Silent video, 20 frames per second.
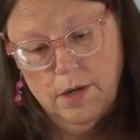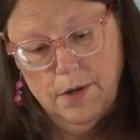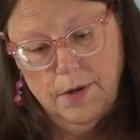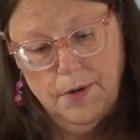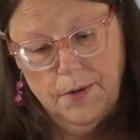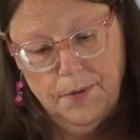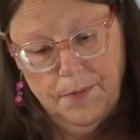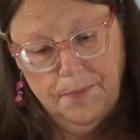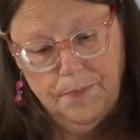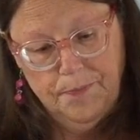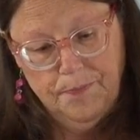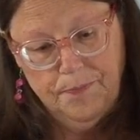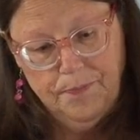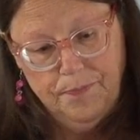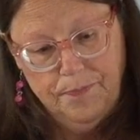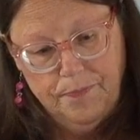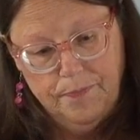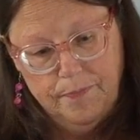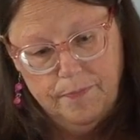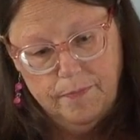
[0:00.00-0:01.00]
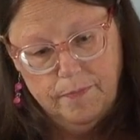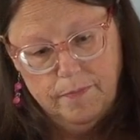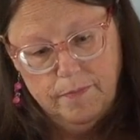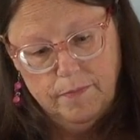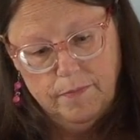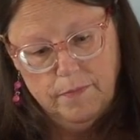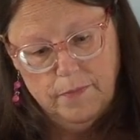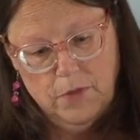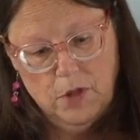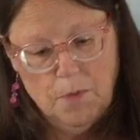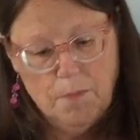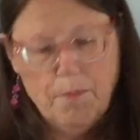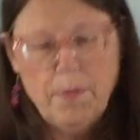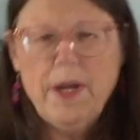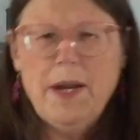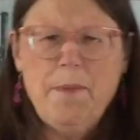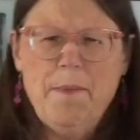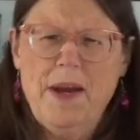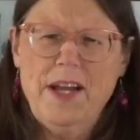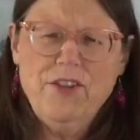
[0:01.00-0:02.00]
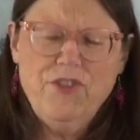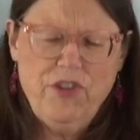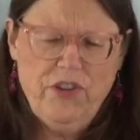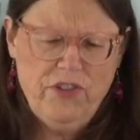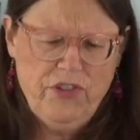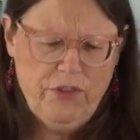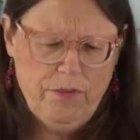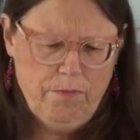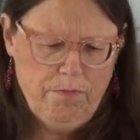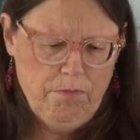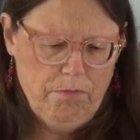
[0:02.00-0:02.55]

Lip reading: but I might just